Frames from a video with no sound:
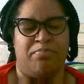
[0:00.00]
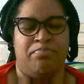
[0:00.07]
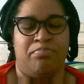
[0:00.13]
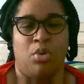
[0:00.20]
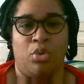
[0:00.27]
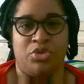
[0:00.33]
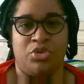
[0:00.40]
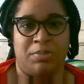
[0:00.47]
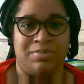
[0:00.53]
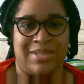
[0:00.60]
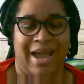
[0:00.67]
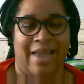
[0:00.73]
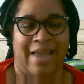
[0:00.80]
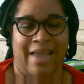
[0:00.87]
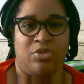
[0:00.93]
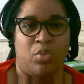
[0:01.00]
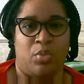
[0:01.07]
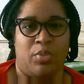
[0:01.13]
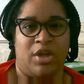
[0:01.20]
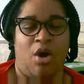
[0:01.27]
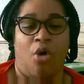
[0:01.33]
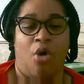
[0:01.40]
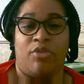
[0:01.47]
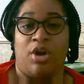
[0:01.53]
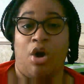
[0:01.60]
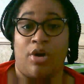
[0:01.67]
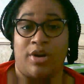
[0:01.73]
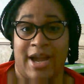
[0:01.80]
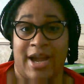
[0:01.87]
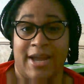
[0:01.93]
bolted behind what they call the
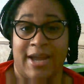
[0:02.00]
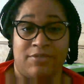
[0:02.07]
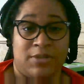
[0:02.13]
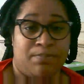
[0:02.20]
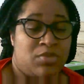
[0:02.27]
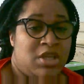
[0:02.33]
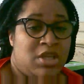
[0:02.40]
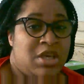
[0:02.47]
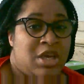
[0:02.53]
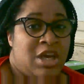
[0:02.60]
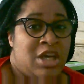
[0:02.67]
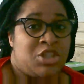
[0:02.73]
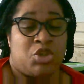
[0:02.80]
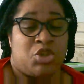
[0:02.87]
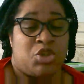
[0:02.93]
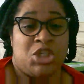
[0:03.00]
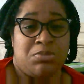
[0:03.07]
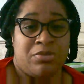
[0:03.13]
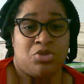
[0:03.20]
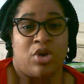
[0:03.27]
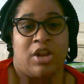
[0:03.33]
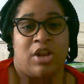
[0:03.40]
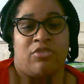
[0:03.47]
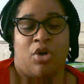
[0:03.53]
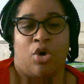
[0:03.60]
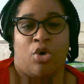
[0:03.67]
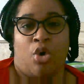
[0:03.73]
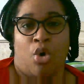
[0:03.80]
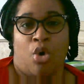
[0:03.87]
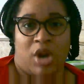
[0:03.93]
archives. So she's been training her
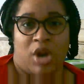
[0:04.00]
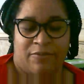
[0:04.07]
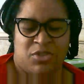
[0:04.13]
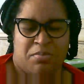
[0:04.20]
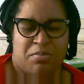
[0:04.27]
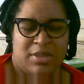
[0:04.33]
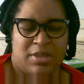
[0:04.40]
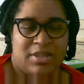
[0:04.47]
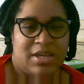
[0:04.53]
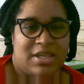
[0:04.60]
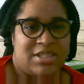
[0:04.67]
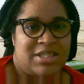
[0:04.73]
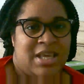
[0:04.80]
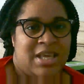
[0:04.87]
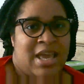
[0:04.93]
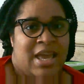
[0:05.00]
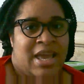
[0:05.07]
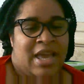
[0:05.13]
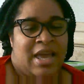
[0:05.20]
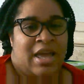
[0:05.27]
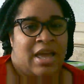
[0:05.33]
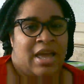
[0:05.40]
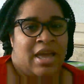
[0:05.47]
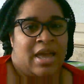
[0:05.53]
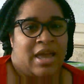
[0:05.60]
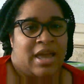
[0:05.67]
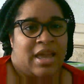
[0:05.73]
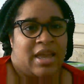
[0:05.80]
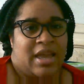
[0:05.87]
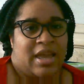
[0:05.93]
whole life to be this.
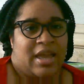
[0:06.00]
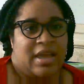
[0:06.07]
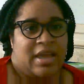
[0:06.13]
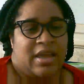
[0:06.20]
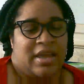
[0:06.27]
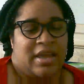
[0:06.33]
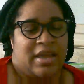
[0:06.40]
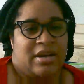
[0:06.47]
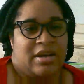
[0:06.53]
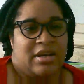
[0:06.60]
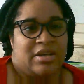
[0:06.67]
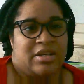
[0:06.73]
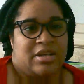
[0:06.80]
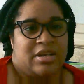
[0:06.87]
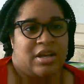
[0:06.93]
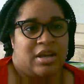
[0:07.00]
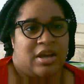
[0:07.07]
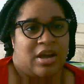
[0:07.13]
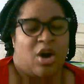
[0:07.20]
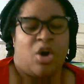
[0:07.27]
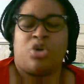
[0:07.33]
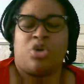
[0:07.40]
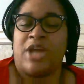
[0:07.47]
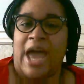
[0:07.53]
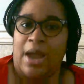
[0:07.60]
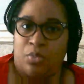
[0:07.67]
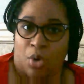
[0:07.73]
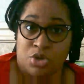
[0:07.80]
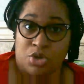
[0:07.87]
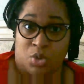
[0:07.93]
And uh, her
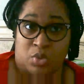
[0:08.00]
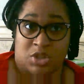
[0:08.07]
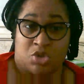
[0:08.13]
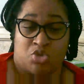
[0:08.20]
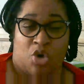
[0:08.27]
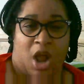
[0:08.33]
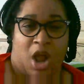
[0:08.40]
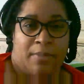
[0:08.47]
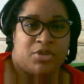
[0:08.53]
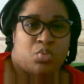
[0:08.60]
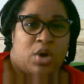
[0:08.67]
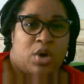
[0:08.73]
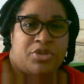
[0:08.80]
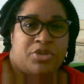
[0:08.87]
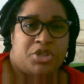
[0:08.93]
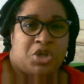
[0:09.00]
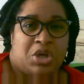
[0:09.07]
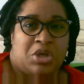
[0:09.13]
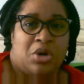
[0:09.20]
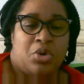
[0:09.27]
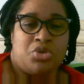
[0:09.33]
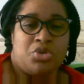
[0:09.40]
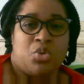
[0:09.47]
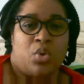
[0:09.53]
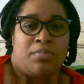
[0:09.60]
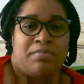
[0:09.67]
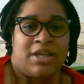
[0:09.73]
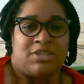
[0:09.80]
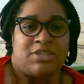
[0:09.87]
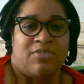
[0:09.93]
dad also was a scribe as well too. And also what
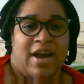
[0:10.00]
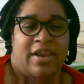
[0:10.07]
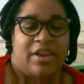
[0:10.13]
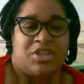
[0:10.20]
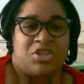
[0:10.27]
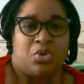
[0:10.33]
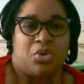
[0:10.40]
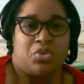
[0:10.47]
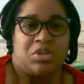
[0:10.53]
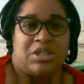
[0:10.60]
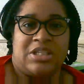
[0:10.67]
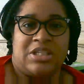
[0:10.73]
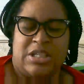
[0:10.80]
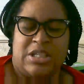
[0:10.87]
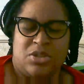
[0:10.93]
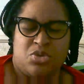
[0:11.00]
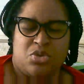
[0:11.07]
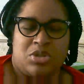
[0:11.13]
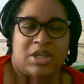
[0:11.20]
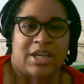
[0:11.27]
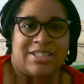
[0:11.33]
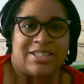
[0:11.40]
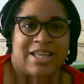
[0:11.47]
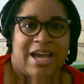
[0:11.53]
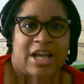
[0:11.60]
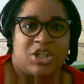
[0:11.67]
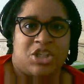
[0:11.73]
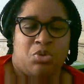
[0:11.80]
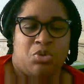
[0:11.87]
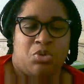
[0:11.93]
makes Violet so interesting is
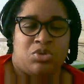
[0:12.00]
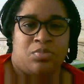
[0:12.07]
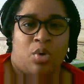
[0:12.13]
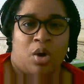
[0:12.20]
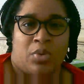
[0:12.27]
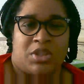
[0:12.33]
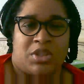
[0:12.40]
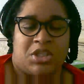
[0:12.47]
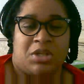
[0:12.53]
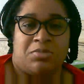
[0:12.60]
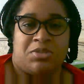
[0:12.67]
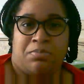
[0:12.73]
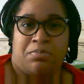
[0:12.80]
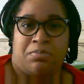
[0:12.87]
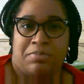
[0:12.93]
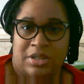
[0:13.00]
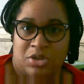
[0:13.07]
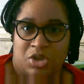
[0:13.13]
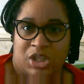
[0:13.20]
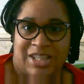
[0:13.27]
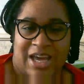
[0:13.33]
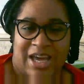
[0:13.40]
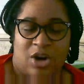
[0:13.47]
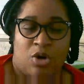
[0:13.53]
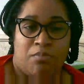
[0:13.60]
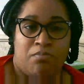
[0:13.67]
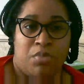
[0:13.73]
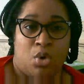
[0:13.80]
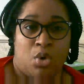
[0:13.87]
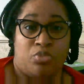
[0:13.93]
that she was born with a disability that her
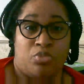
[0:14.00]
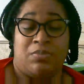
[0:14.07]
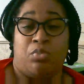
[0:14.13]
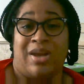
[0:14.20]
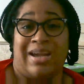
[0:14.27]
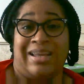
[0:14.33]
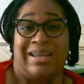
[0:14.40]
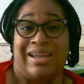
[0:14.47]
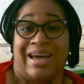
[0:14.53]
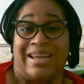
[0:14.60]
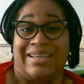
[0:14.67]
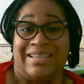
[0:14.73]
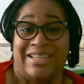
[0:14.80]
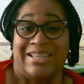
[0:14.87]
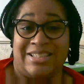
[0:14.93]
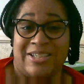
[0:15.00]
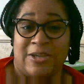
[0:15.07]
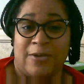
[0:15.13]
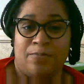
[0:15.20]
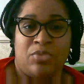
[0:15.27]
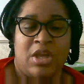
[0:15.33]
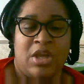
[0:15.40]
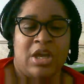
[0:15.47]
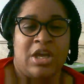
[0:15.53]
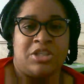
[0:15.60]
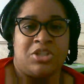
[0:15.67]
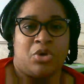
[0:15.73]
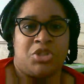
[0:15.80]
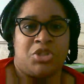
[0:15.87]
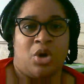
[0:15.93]
bones break a lot easier.
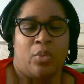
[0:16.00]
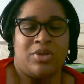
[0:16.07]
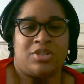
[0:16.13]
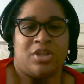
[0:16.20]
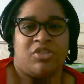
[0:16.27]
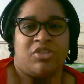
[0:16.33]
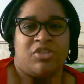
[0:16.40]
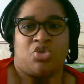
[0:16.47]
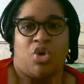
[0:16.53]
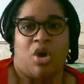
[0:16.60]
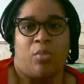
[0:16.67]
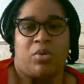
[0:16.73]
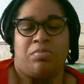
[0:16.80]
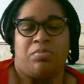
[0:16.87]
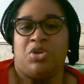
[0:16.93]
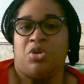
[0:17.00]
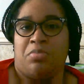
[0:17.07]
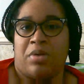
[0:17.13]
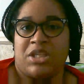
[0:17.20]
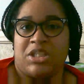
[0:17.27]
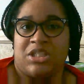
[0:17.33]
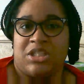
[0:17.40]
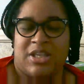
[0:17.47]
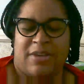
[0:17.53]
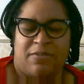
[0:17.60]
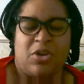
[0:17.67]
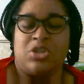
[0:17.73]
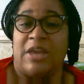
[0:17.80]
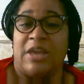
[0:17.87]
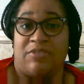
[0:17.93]
So she always thought the scribe would be her best safe,
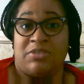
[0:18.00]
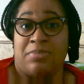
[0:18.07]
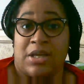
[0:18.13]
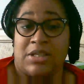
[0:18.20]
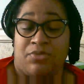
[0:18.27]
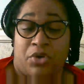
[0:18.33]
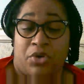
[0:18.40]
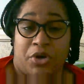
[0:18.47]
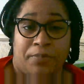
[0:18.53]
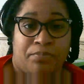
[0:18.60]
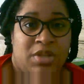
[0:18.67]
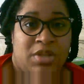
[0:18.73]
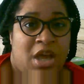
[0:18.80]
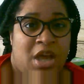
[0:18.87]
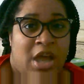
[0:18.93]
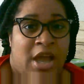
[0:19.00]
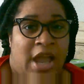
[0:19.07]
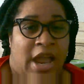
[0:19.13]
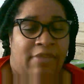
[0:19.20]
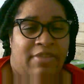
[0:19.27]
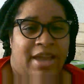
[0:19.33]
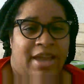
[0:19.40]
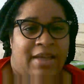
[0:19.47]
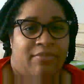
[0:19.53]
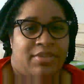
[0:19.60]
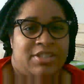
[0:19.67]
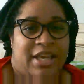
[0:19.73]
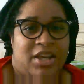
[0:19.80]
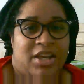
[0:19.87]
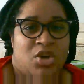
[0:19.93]
her safest best part. And then the
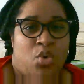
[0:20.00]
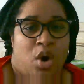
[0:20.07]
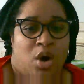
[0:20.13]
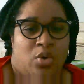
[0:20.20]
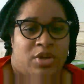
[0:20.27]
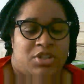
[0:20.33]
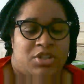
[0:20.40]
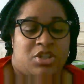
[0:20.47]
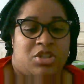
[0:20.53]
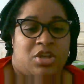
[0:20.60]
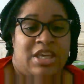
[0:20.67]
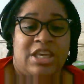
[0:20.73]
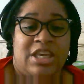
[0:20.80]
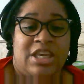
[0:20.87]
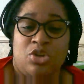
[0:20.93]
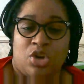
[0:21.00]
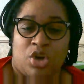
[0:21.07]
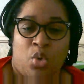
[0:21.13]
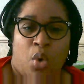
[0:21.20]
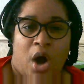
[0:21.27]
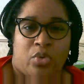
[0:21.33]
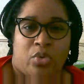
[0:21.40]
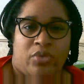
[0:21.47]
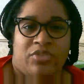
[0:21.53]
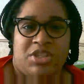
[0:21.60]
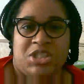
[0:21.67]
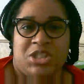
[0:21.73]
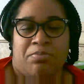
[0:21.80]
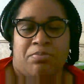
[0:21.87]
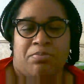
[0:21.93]
second quadrant is this healer quadrant.
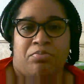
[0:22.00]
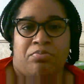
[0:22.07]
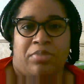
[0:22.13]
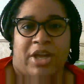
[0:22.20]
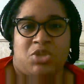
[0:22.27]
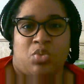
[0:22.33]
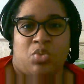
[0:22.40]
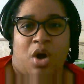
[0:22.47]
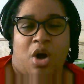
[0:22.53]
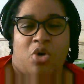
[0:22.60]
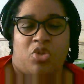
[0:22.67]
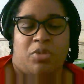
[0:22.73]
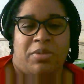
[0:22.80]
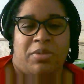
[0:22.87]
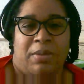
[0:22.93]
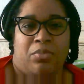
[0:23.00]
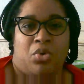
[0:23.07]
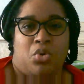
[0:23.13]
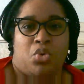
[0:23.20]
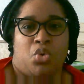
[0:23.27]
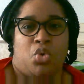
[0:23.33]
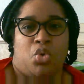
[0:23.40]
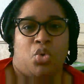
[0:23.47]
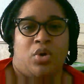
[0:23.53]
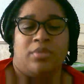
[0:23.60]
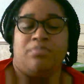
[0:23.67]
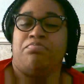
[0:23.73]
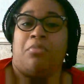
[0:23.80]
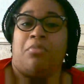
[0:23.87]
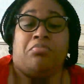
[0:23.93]
This is the place where all the people who,
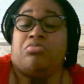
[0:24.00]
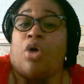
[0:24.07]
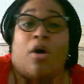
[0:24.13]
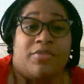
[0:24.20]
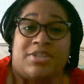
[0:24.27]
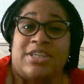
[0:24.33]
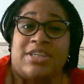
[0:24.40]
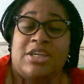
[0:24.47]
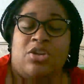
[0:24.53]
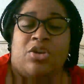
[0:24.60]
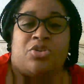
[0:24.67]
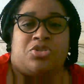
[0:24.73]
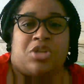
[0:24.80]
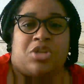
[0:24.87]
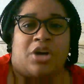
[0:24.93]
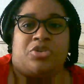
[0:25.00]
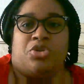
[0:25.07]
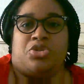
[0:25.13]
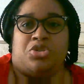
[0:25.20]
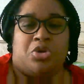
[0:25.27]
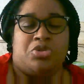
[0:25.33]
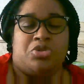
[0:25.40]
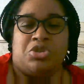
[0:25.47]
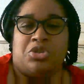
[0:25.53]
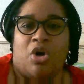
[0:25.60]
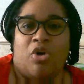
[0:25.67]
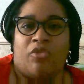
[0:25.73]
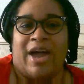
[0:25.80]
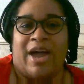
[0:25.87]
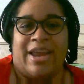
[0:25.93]
all the healers, doctors, nurses,
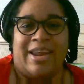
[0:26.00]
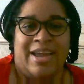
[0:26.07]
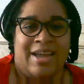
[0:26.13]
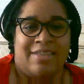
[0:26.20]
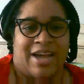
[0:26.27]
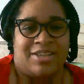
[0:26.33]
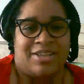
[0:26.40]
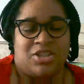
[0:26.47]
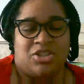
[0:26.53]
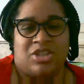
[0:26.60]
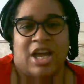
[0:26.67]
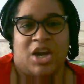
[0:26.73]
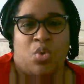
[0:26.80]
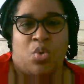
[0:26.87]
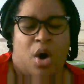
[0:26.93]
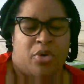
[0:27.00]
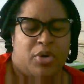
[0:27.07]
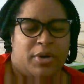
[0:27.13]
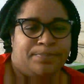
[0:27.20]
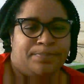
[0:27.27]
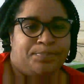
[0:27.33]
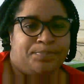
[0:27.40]
all that, that's in that quadrant.